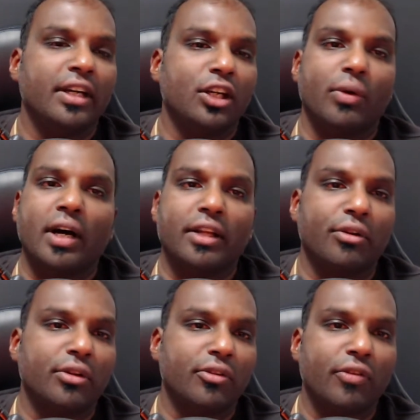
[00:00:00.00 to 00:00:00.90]
You're either
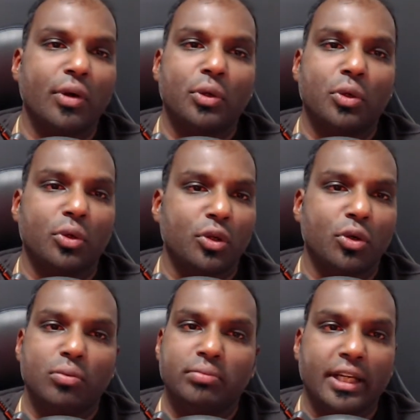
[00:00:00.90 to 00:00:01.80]
on the phone or
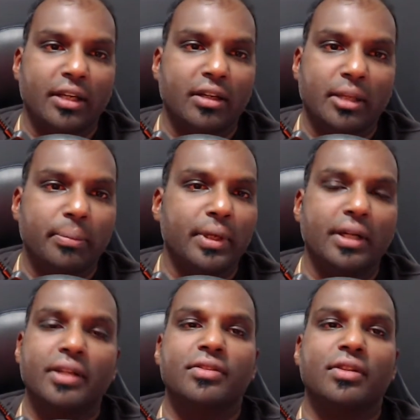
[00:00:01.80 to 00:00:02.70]
you're in
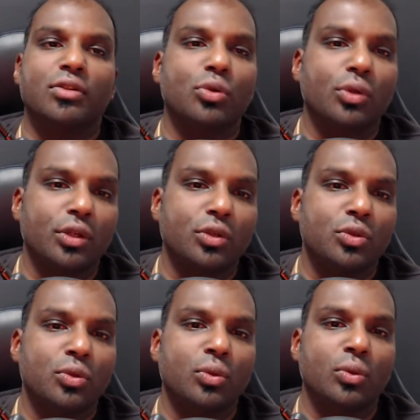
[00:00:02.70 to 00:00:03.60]
person talking
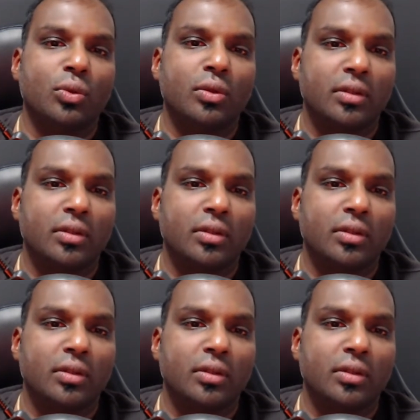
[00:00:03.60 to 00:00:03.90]
to